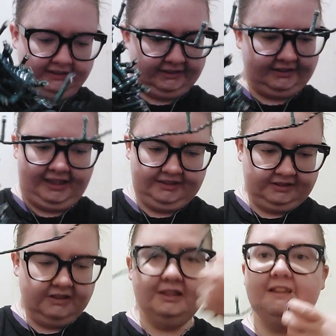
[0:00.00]
is
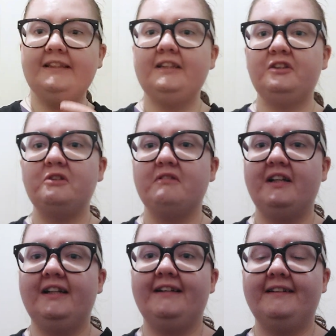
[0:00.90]
actually
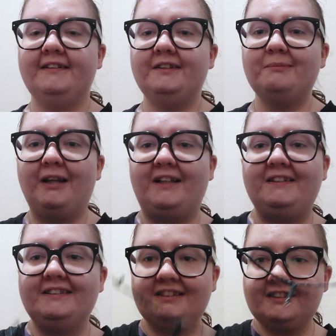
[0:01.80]
doing some
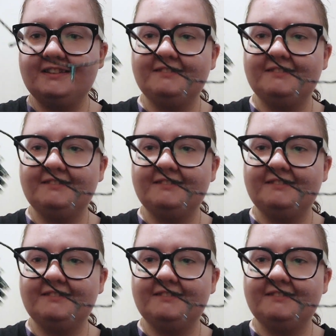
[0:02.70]
lights.